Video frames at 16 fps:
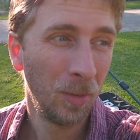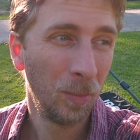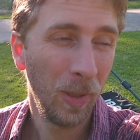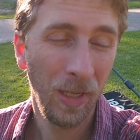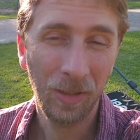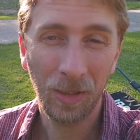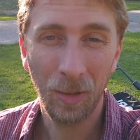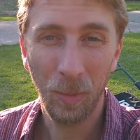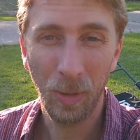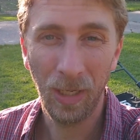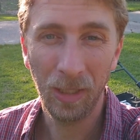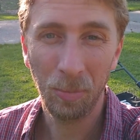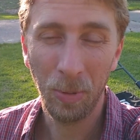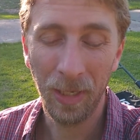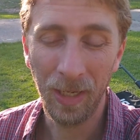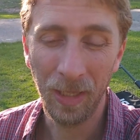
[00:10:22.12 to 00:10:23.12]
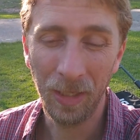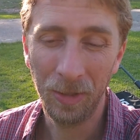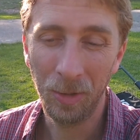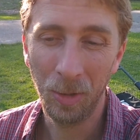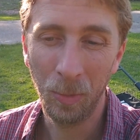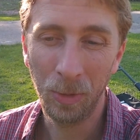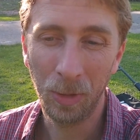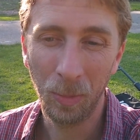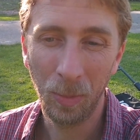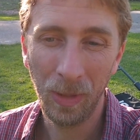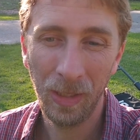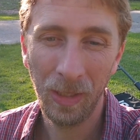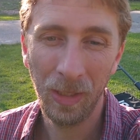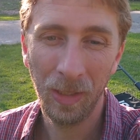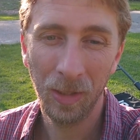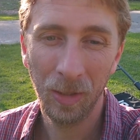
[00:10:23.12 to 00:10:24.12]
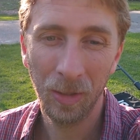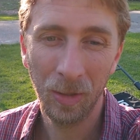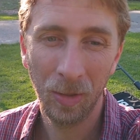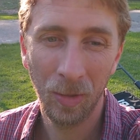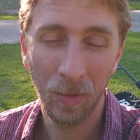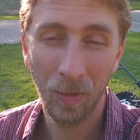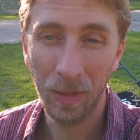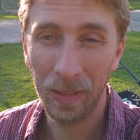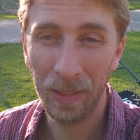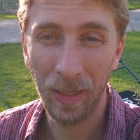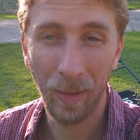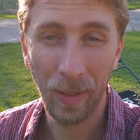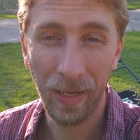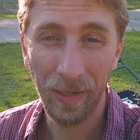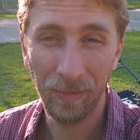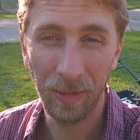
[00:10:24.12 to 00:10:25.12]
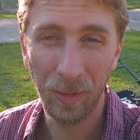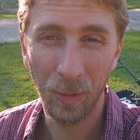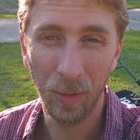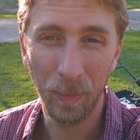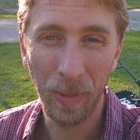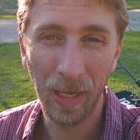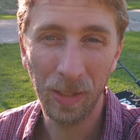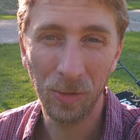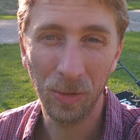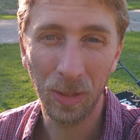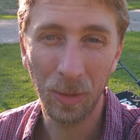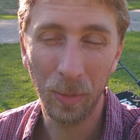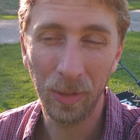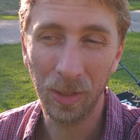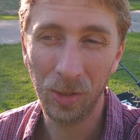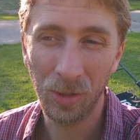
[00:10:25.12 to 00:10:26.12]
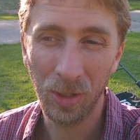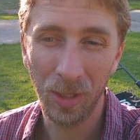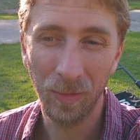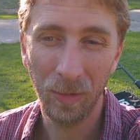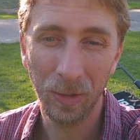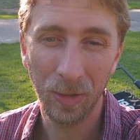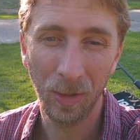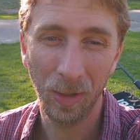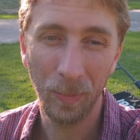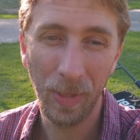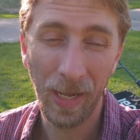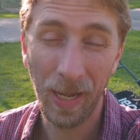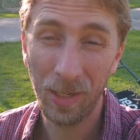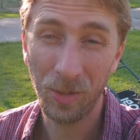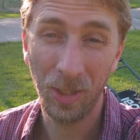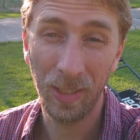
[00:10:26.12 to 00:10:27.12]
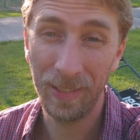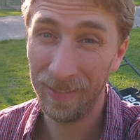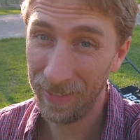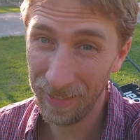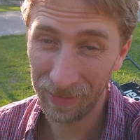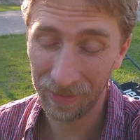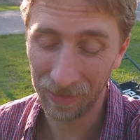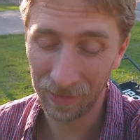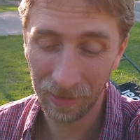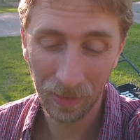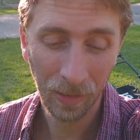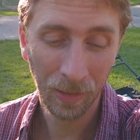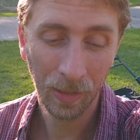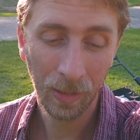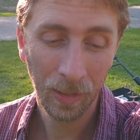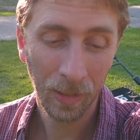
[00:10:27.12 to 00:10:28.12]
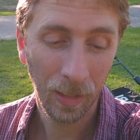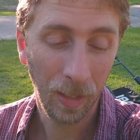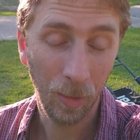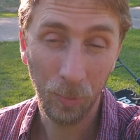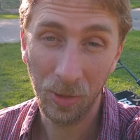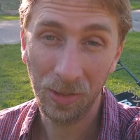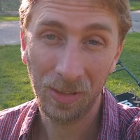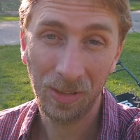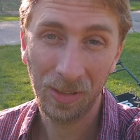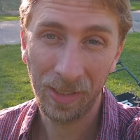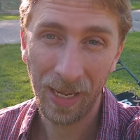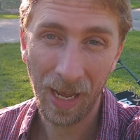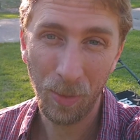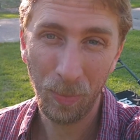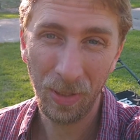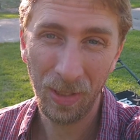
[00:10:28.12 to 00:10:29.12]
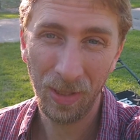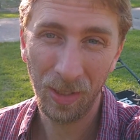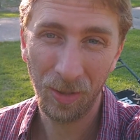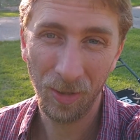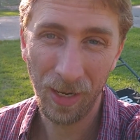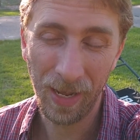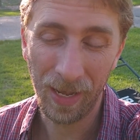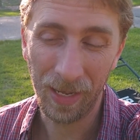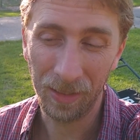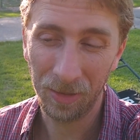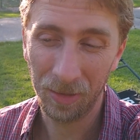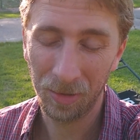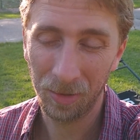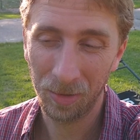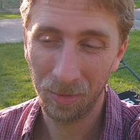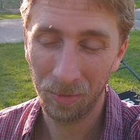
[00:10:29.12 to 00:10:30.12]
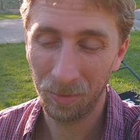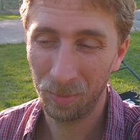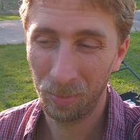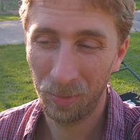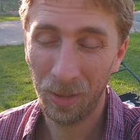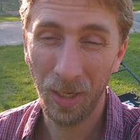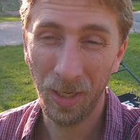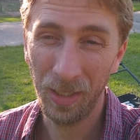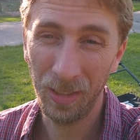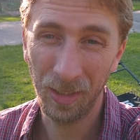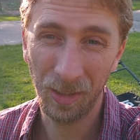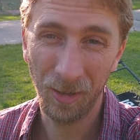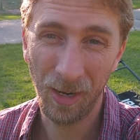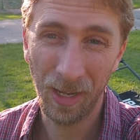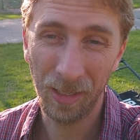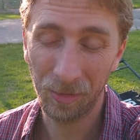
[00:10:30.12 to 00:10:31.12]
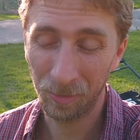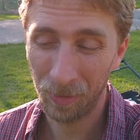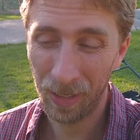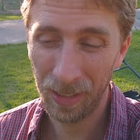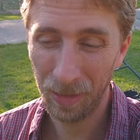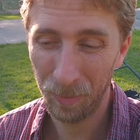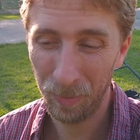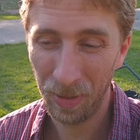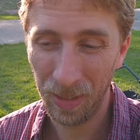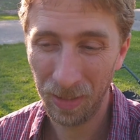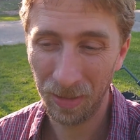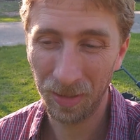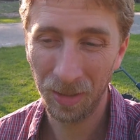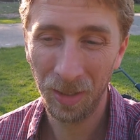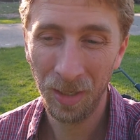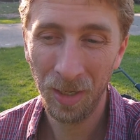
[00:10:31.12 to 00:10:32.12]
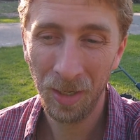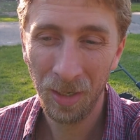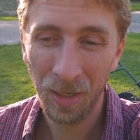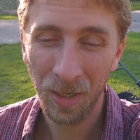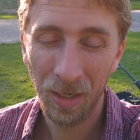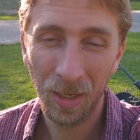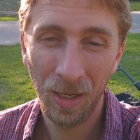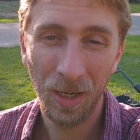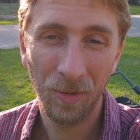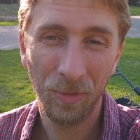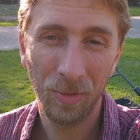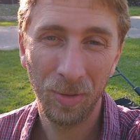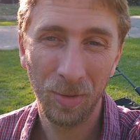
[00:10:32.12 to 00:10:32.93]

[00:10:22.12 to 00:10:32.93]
Basically what I was planning on doing with the weed eater, only now I have to do it manually with a shovel, so I'm not actually digging. I'm just scalping the grass, cutting the grass right at the base off